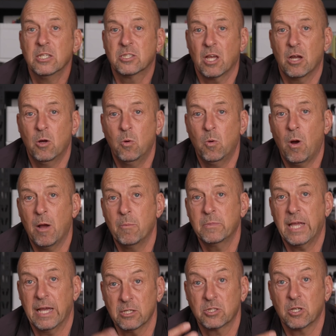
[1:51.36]
So
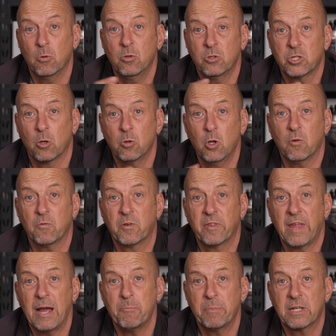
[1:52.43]
yeah, so look for
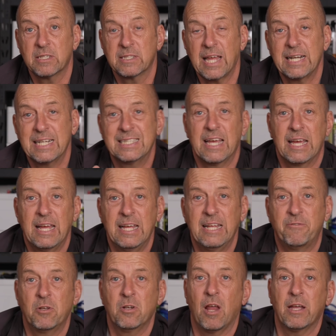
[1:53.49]
that, because that is
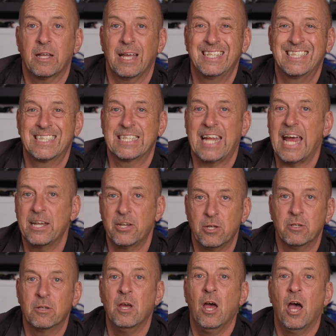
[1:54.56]
if you like a
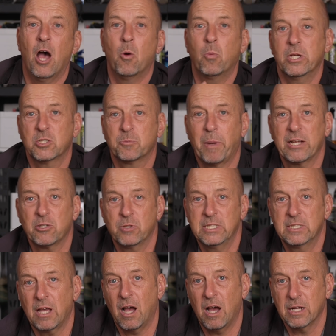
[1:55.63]
standard at which
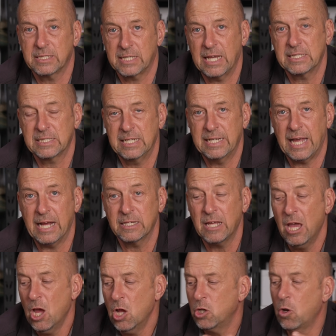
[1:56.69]
batteries are tested at.
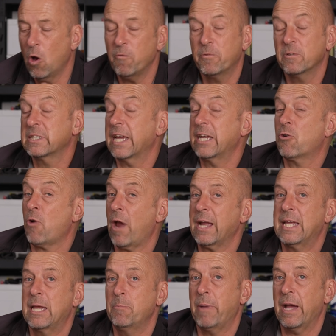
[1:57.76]
Not for say
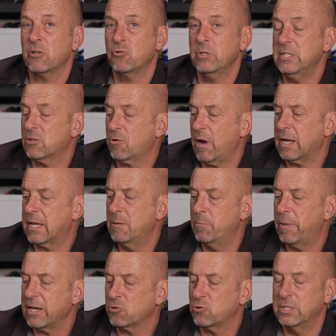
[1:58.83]
cranking batteries. Cranking
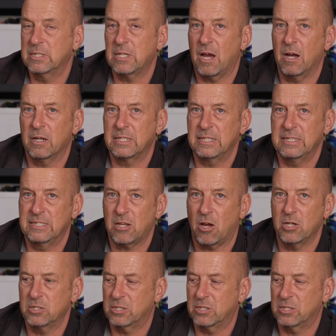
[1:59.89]
batteries are designed